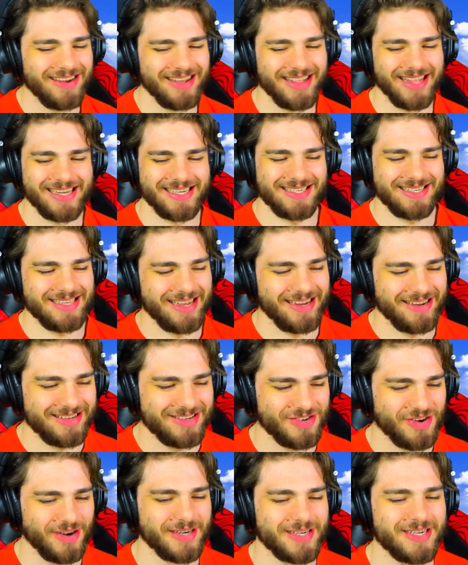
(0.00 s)
Unless like
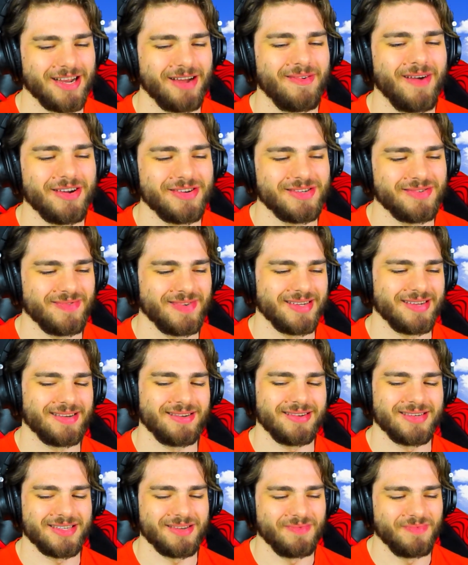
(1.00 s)
Trunks come out with
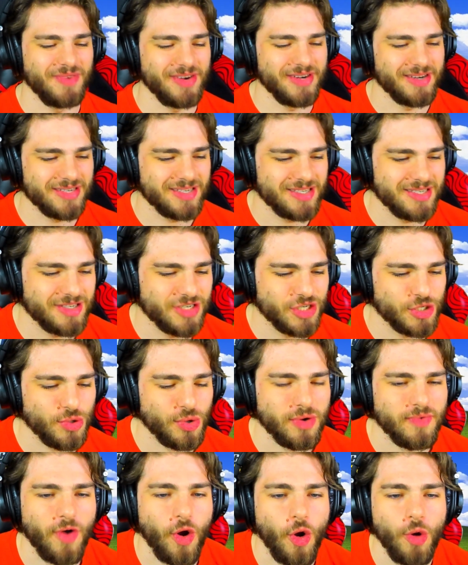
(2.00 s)
uh, some weird
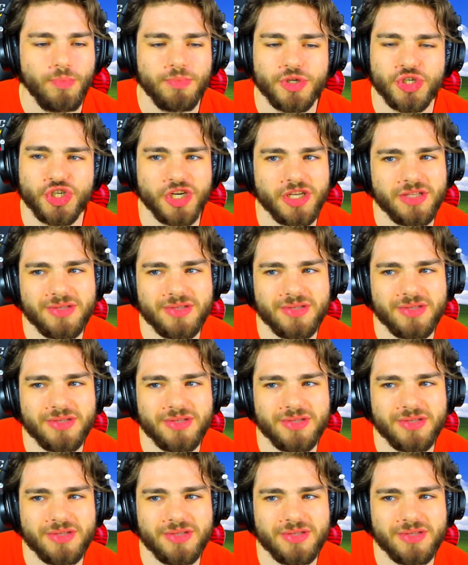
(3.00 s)
sort of hope shit.